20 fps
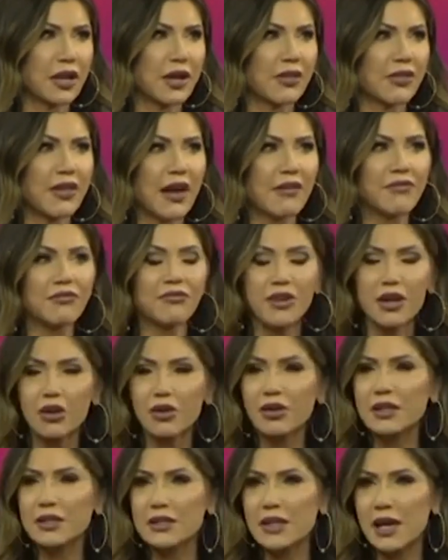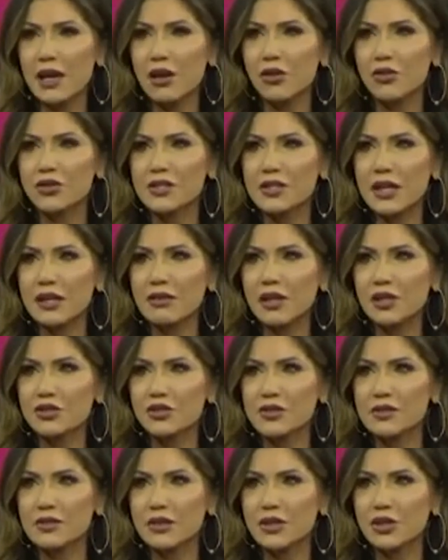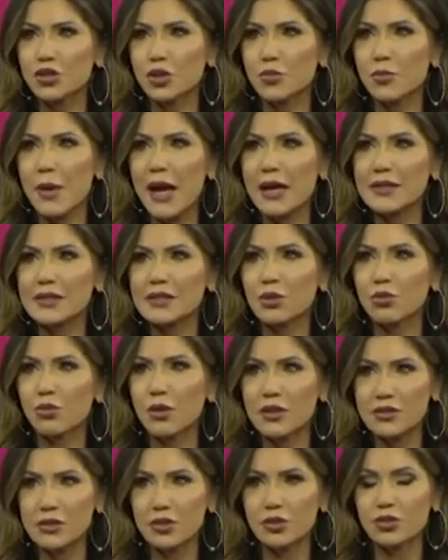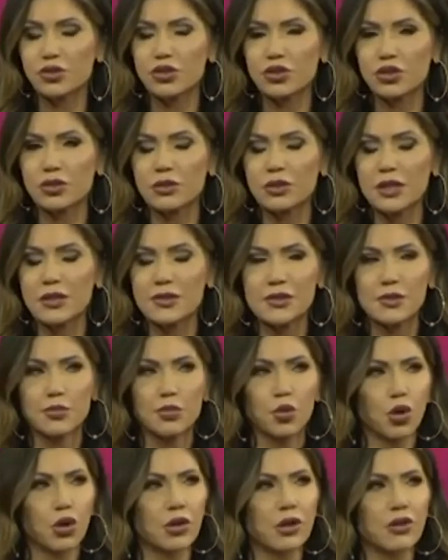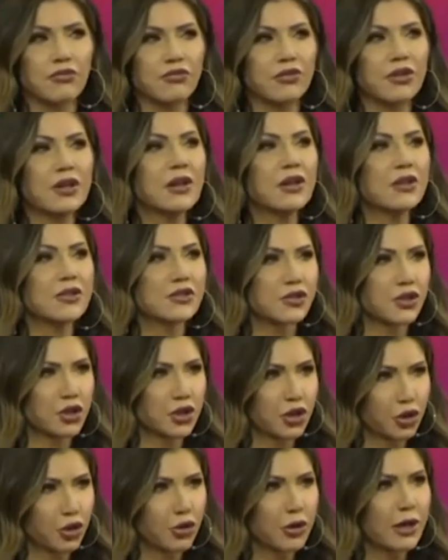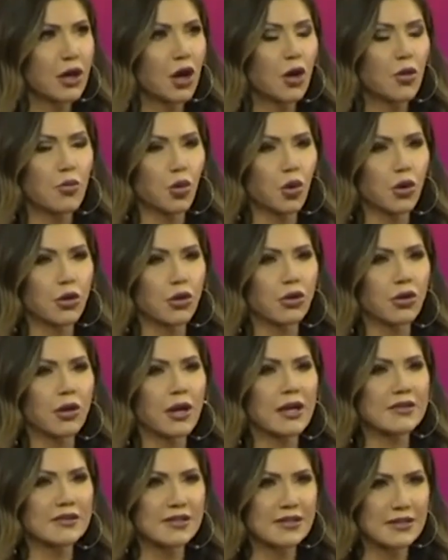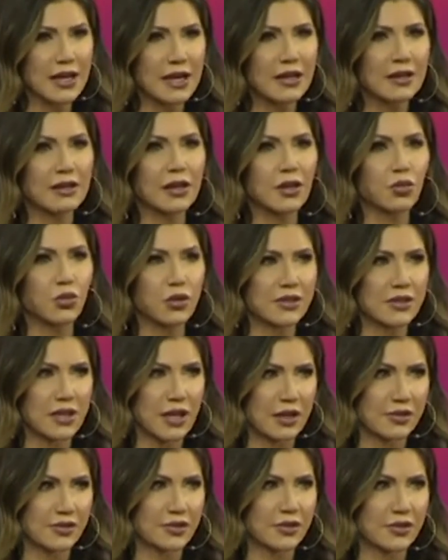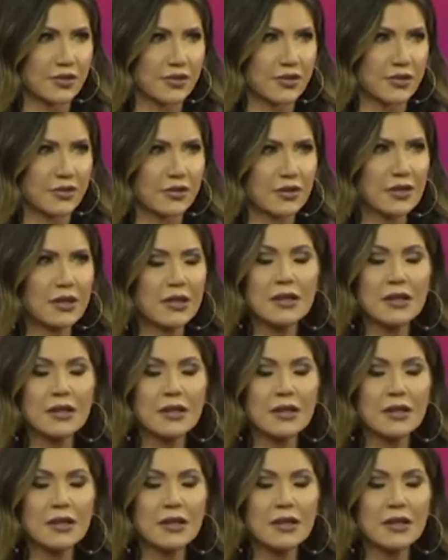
and that very day our state legislature passed a resolution in support of securing our border and standing with Texas.